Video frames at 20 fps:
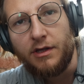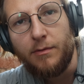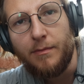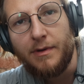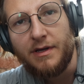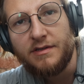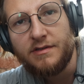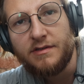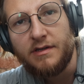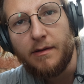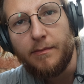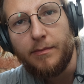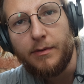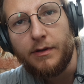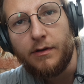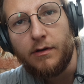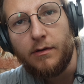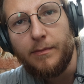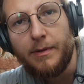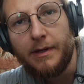you messed up a
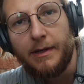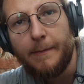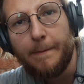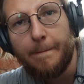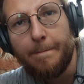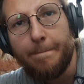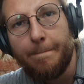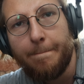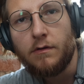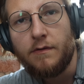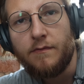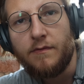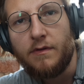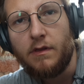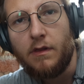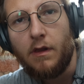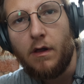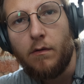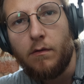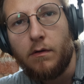little bit. Go even
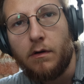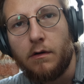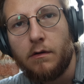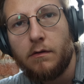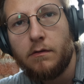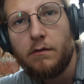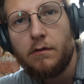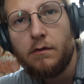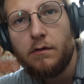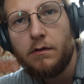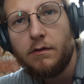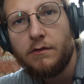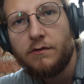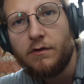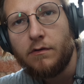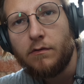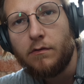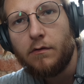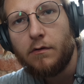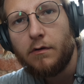lower. Let's
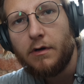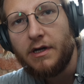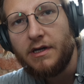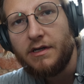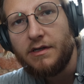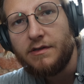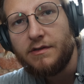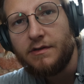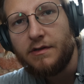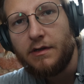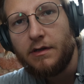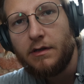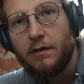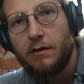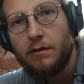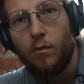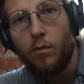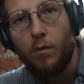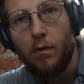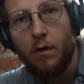go crazy.
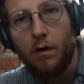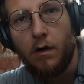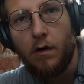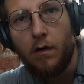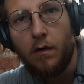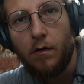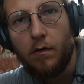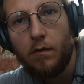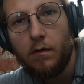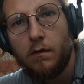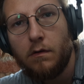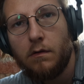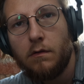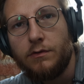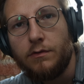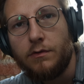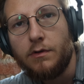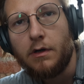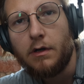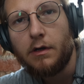Whoa,
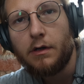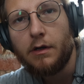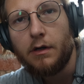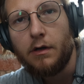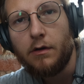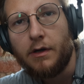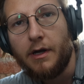too dark.